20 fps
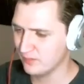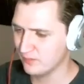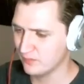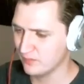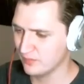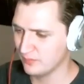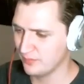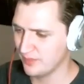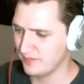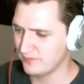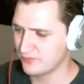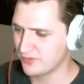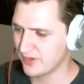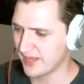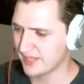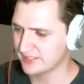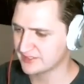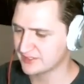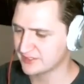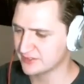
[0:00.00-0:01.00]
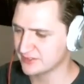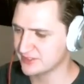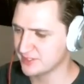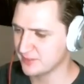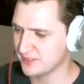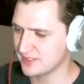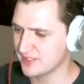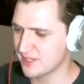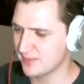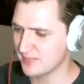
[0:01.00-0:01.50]
We have Dragon Skull
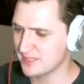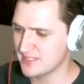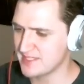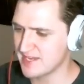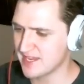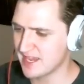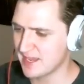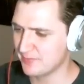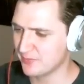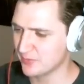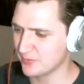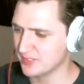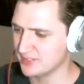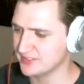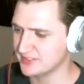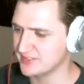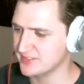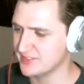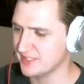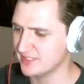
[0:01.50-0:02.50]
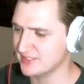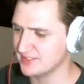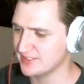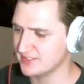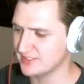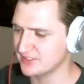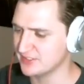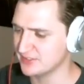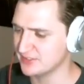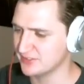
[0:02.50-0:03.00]
Summit coming in tapped. The rest
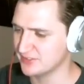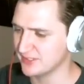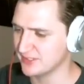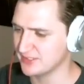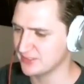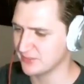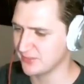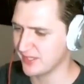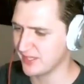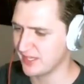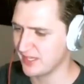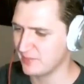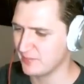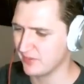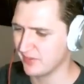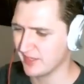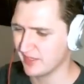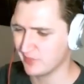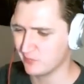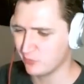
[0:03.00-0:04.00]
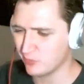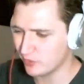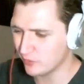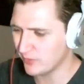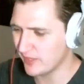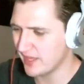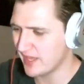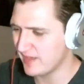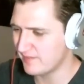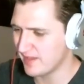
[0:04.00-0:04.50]
doesn't, so that's okay. But like, what do we
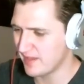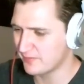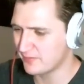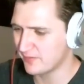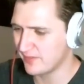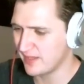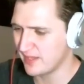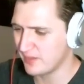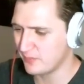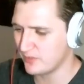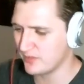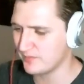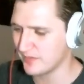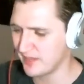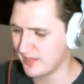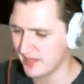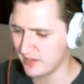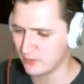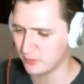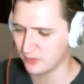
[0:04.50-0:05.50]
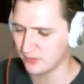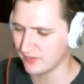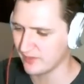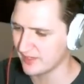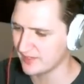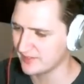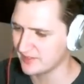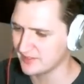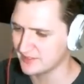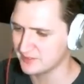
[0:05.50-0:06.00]
have after that? I don't really
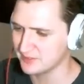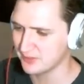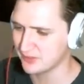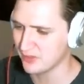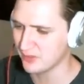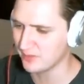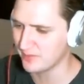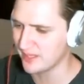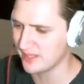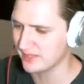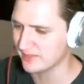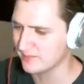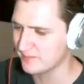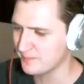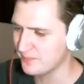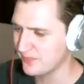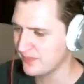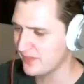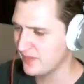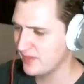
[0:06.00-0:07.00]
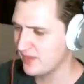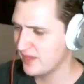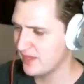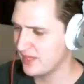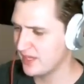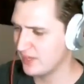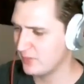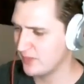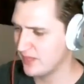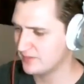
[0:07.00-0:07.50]
like this. I'm gonna throw it back.
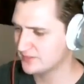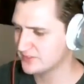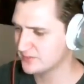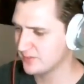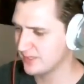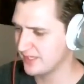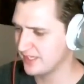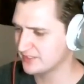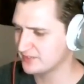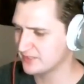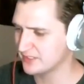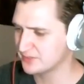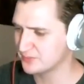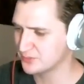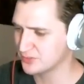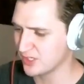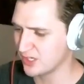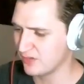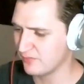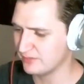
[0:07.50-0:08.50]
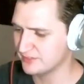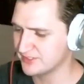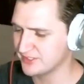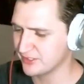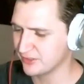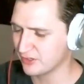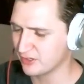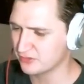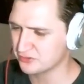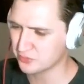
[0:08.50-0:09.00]
We have some lands, we have some draw over
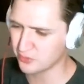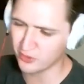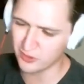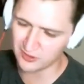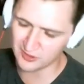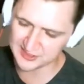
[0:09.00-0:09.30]
Zendikar's Royal.